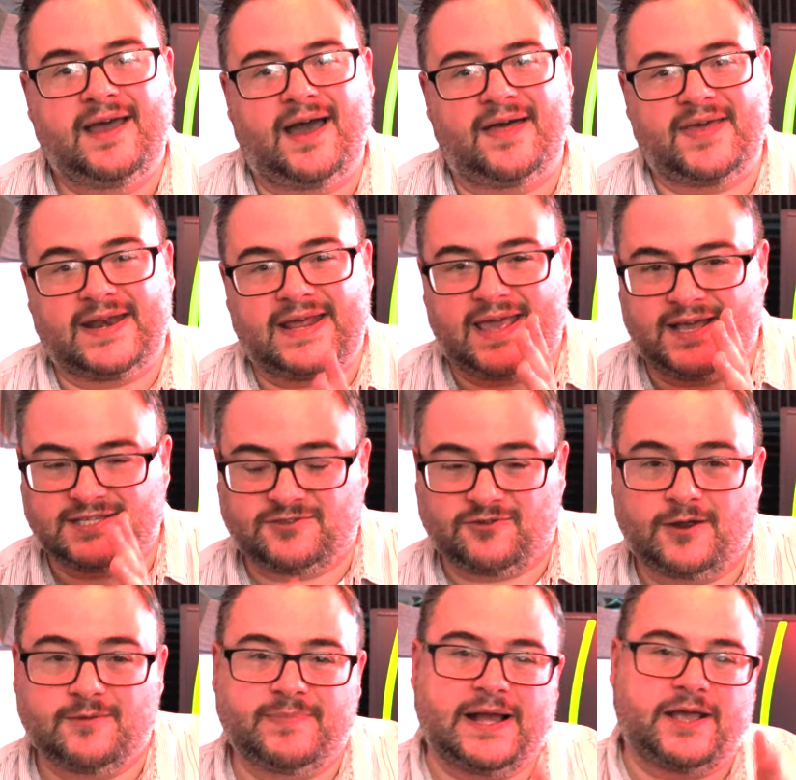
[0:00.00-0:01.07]
and then it gets
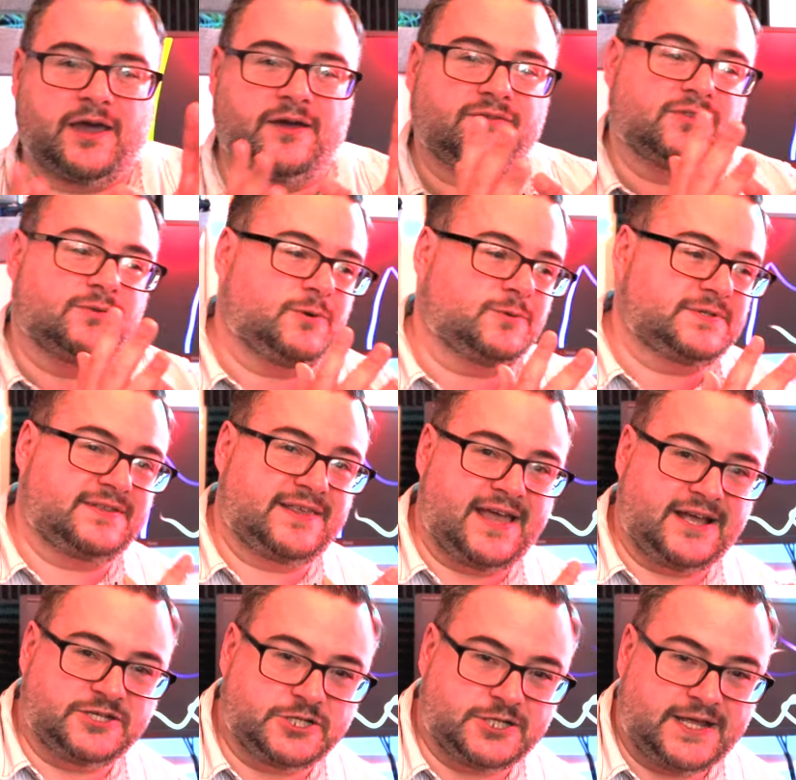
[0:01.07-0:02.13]
thrown back over the wall to the
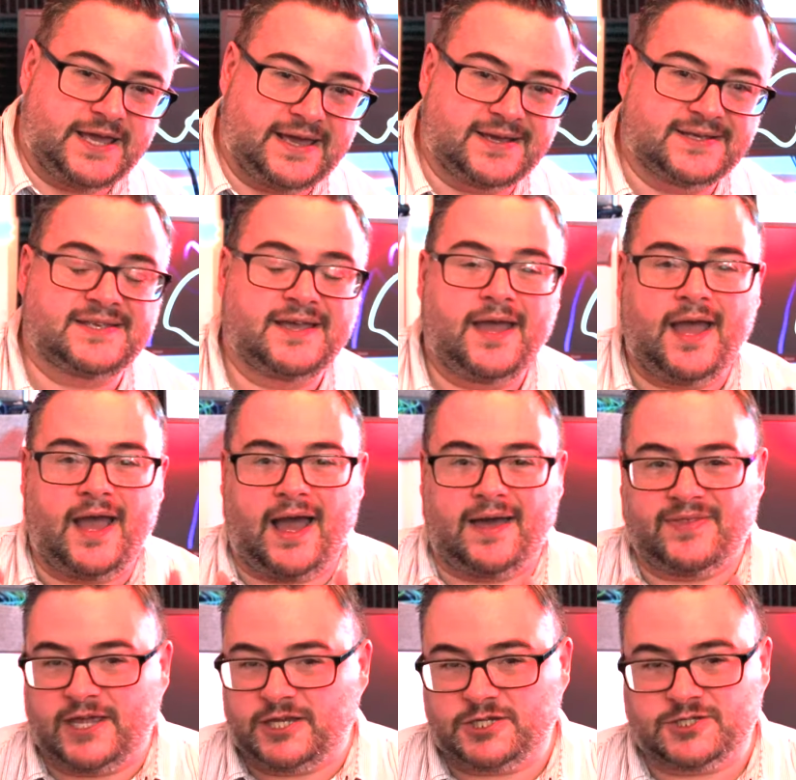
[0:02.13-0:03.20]
engineers
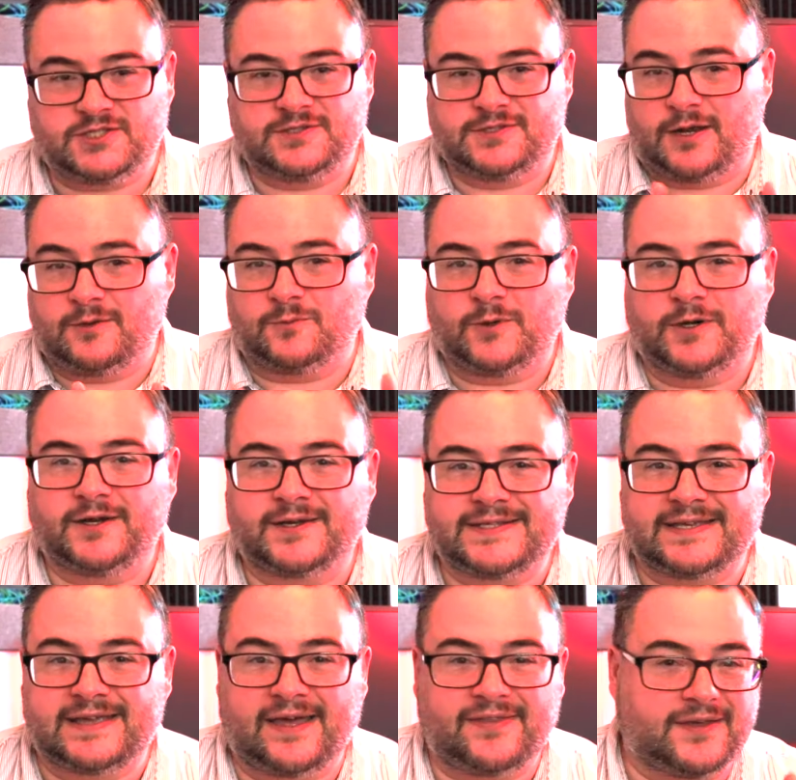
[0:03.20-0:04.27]
and they just don't work
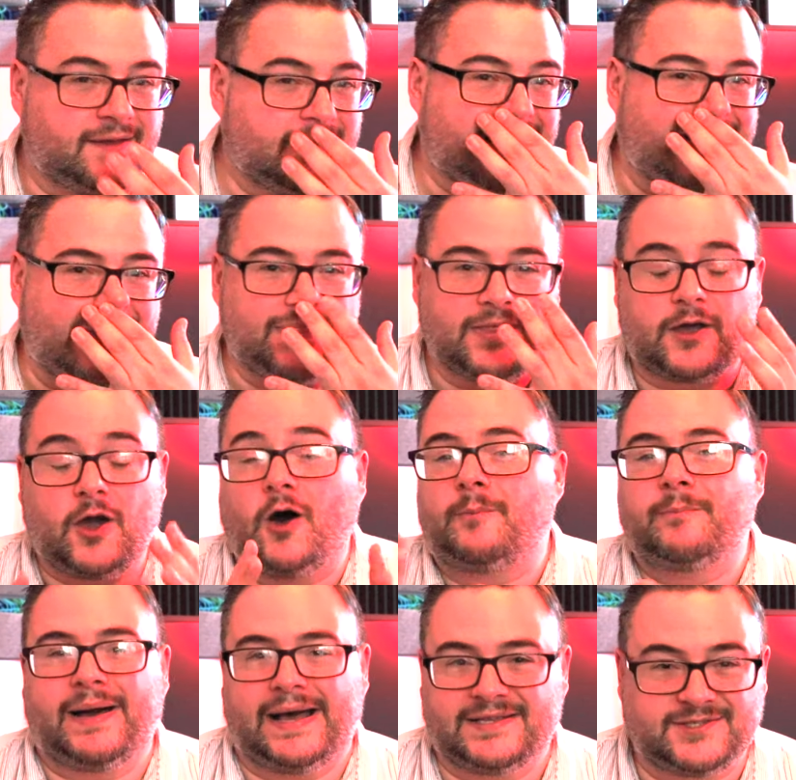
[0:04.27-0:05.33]
together, and the
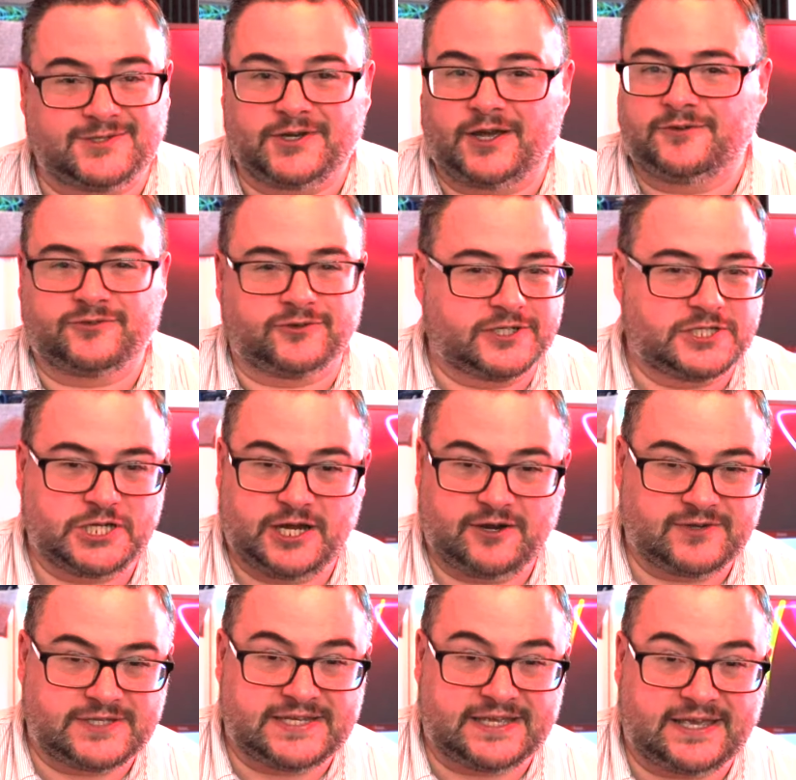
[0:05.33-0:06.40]
combat's done over a
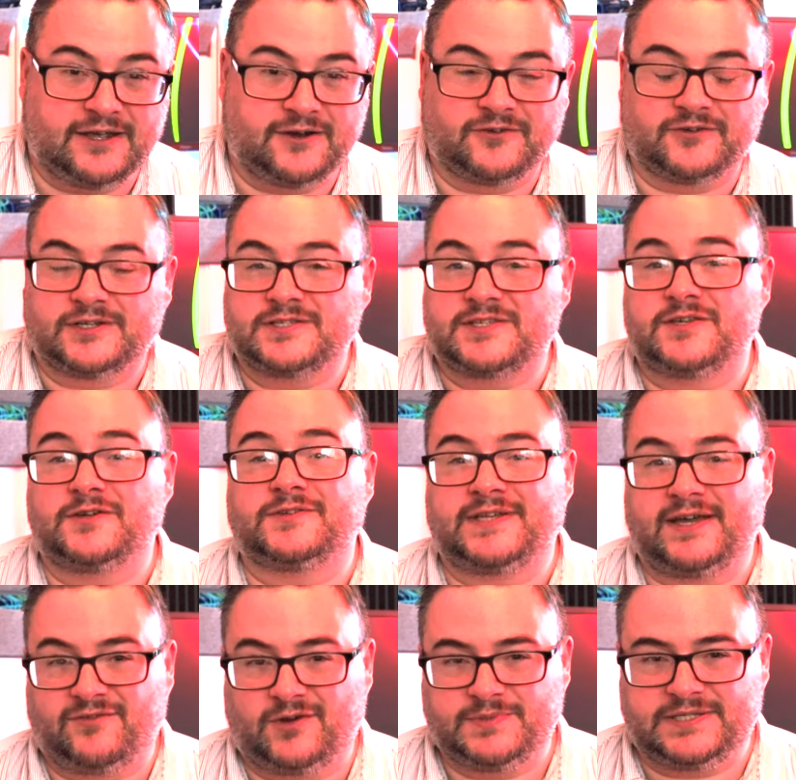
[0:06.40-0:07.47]
Jira ticket or an Azure
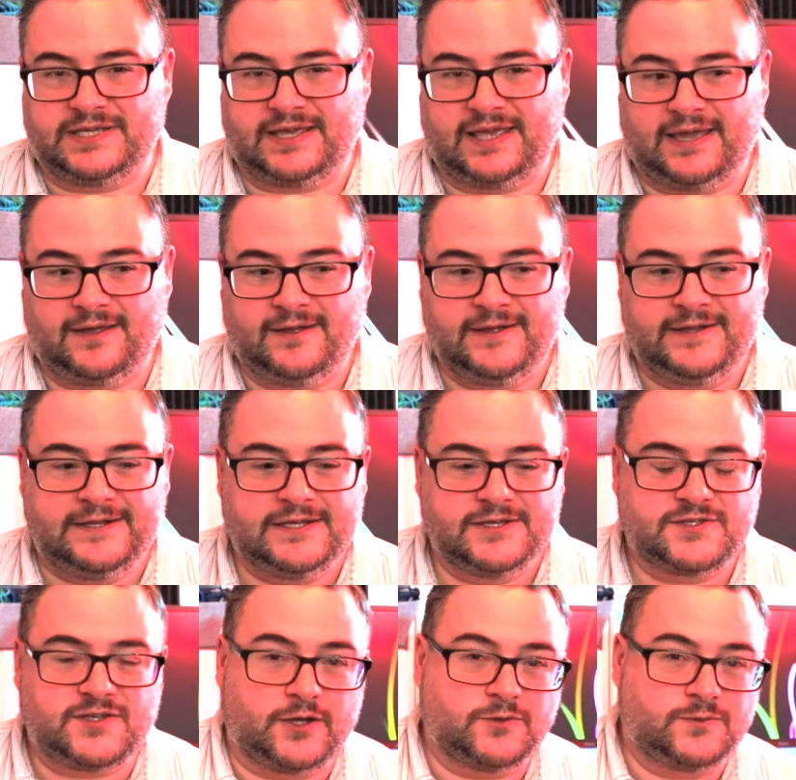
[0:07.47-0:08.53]
DevOps ticket.
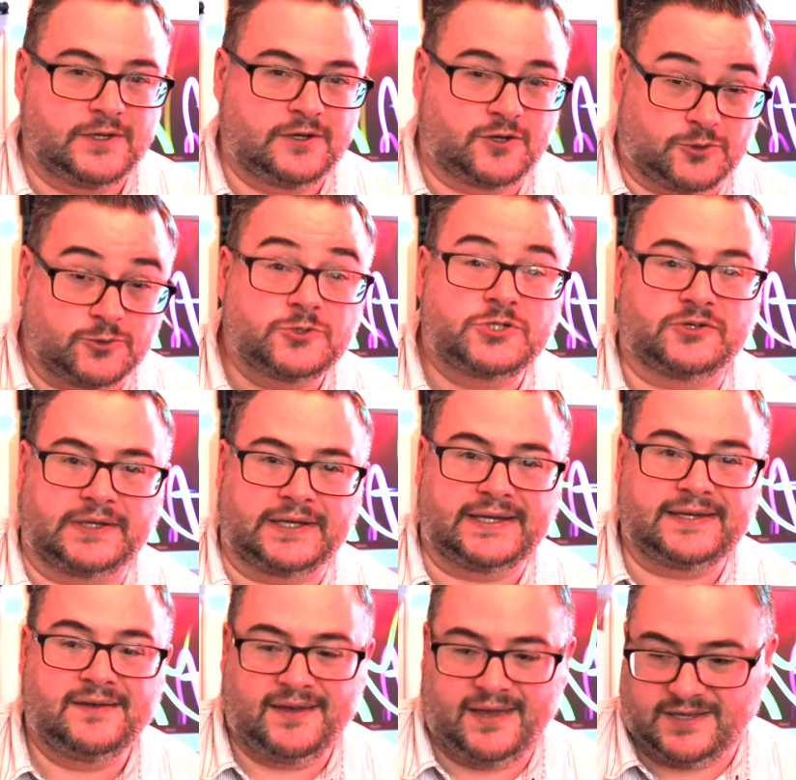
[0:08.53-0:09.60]
So
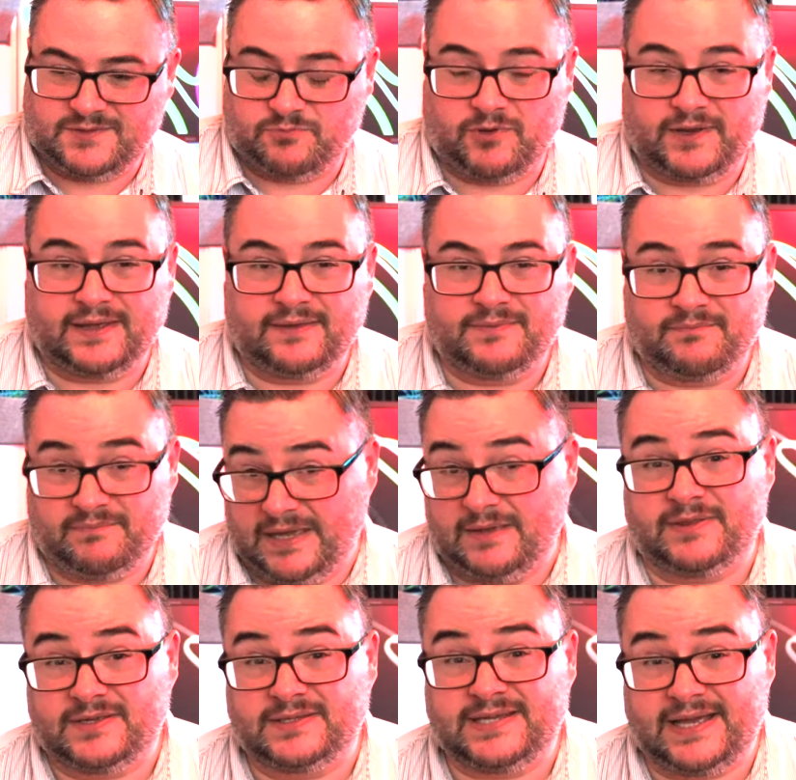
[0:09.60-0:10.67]
culturally, it's bringing
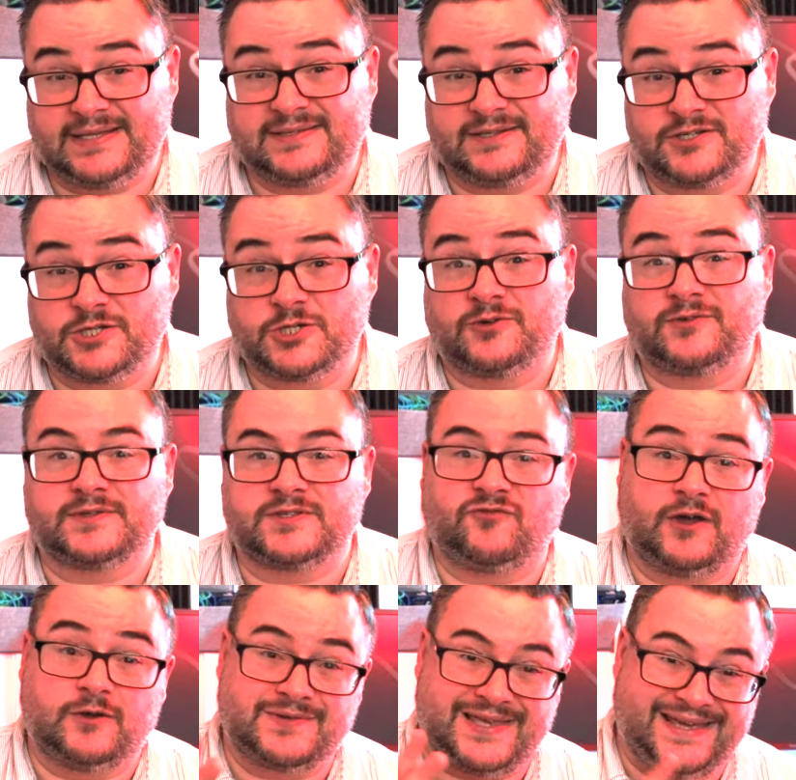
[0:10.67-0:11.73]
maybe the test and assurance
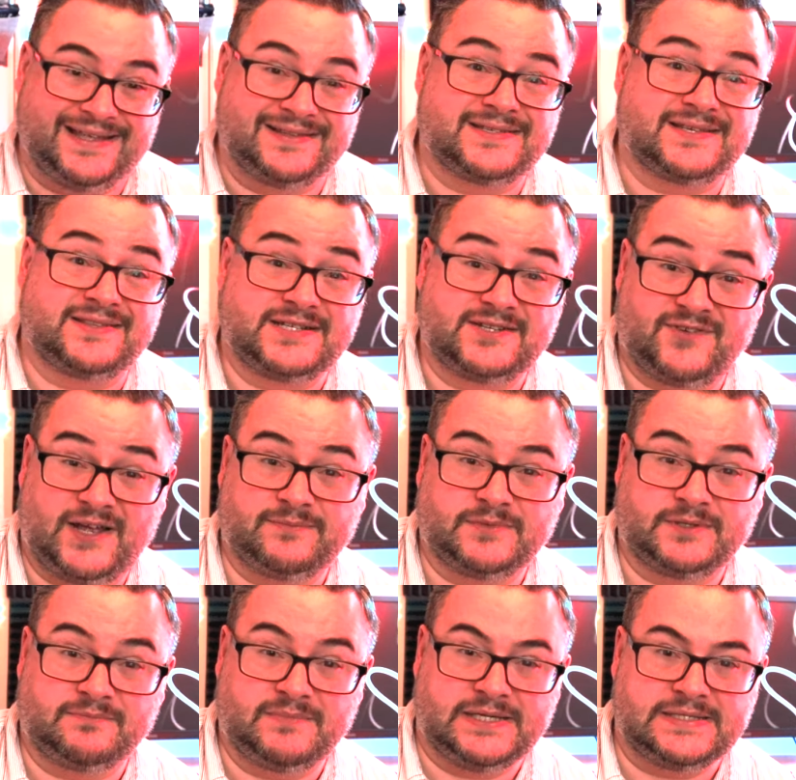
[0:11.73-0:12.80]
folk into the
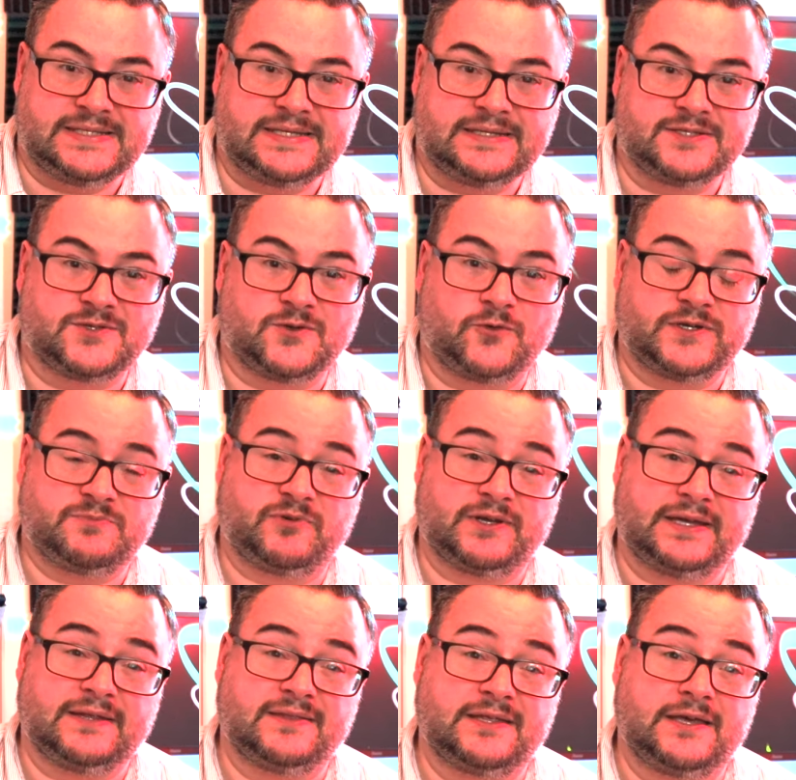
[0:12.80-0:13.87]
development meetings, or it's
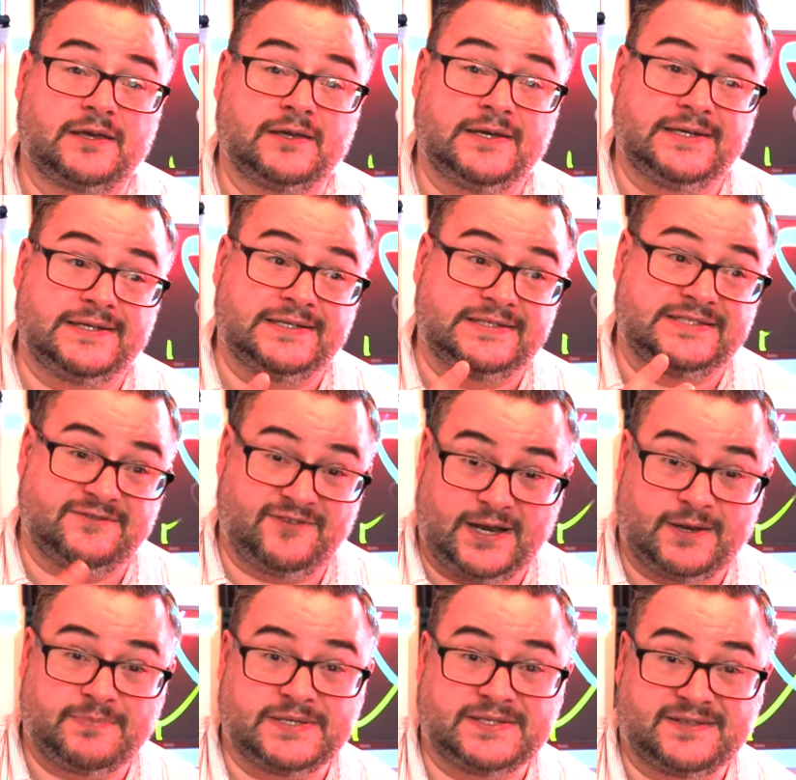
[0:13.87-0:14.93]
bringing the
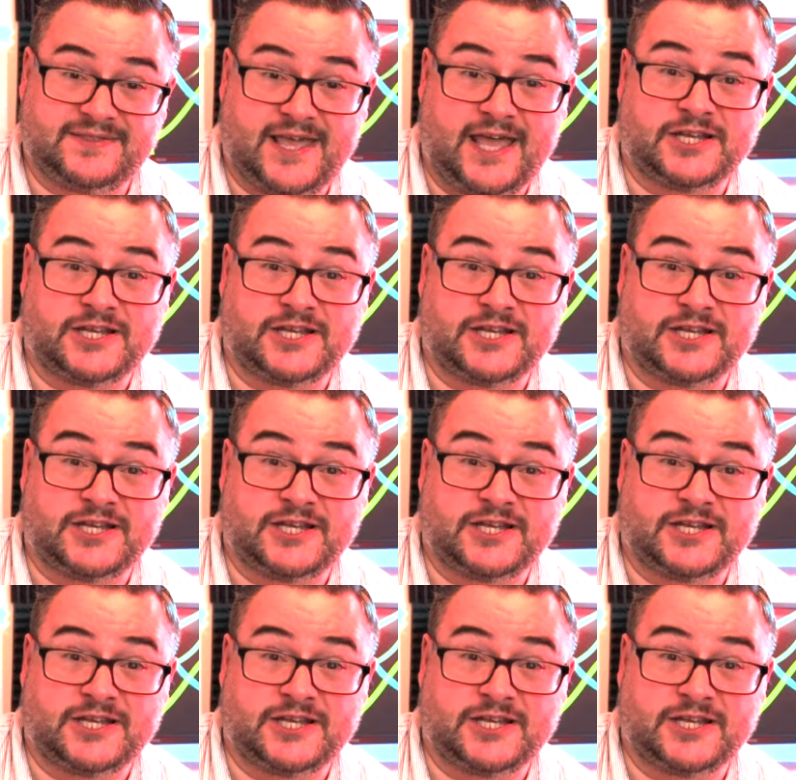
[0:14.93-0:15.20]
developers and the